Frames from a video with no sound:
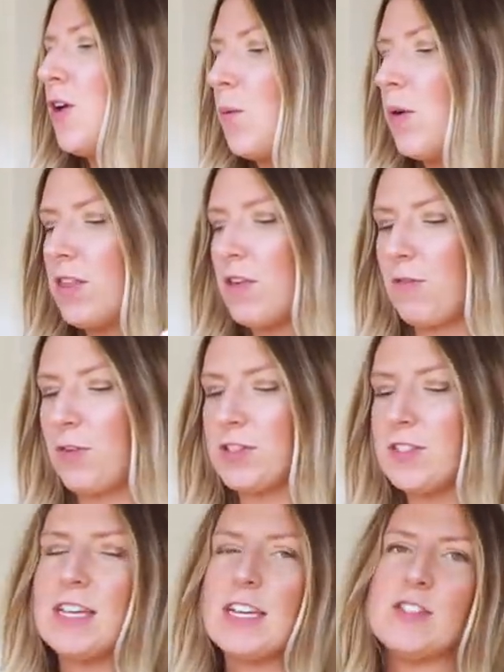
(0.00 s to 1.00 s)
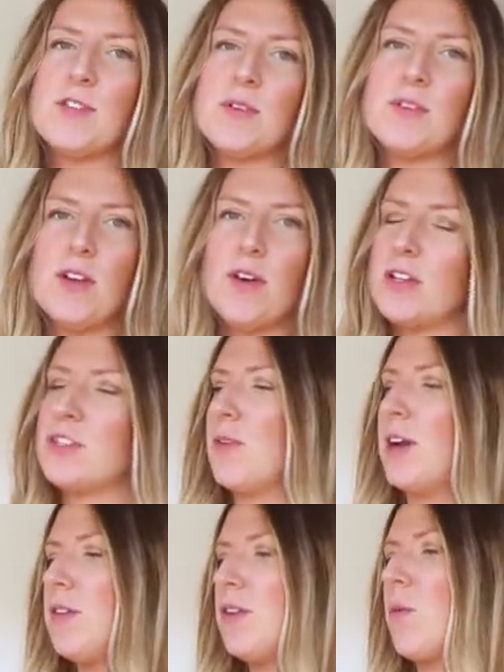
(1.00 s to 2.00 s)
One of the first things you will notice
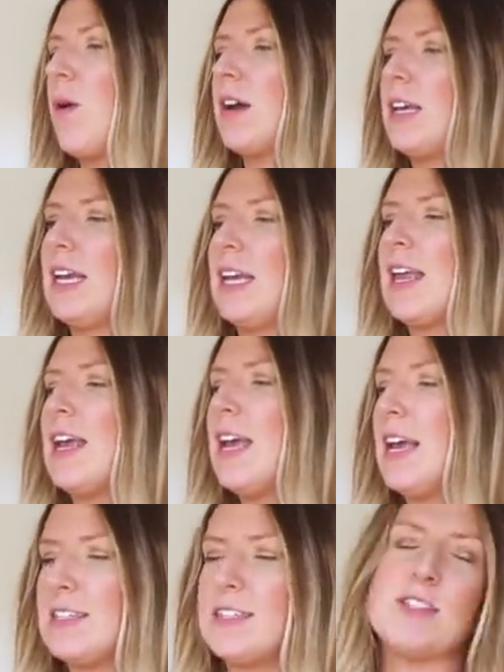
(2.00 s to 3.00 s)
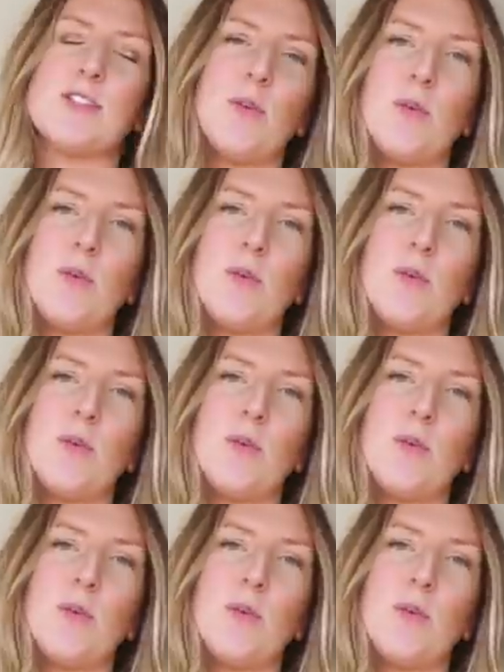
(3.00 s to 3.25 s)
right when you walk in is this